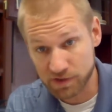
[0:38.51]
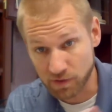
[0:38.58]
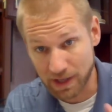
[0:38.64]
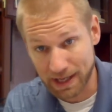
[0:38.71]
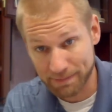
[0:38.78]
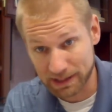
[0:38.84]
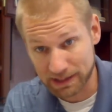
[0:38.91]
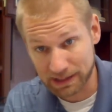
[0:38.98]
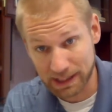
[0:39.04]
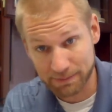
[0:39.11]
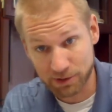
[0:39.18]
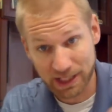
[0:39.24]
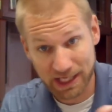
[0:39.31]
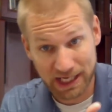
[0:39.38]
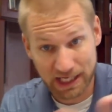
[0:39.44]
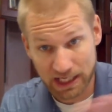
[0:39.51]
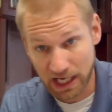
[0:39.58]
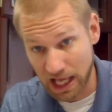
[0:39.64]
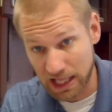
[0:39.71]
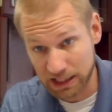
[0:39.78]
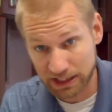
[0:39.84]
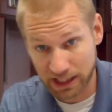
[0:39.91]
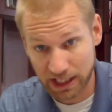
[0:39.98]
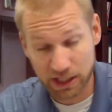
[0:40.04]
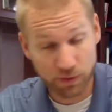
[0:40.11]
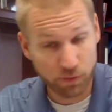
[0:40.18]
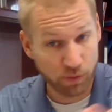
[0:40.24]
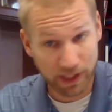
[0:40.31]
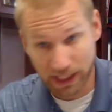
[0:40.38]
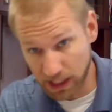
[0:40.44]
So happy Labor Day holiday
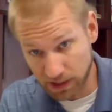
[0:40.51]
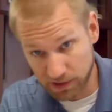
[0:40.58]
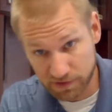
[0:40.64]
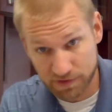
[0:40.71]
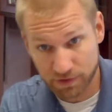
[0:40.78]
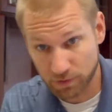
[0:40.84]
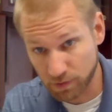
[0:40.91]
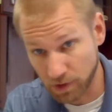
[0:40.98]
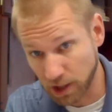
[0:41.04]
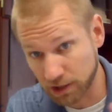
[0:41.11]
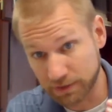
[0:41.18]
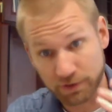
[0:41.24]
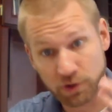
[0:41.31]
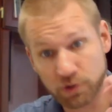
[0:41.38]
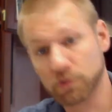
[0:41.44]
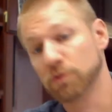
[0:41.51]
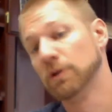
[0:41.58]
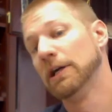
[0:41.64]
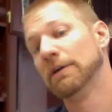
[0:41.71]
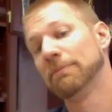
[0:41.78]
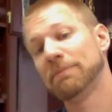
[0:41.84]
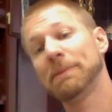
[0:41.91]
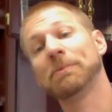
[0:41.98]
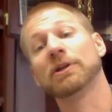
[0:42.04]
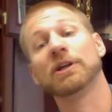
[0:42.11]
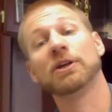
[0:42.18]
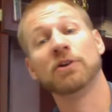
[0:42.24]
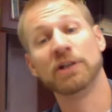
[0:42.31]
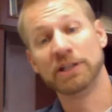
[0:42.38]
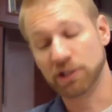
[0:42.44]
weekend to all of you people
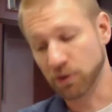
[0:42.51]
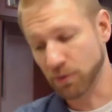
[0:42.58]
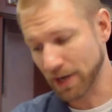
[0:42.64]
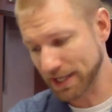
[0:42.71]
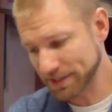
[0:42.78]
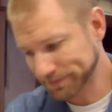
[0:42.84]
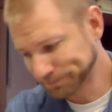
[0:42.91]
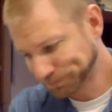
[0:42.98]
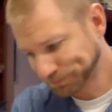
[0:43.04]
here in the U.S.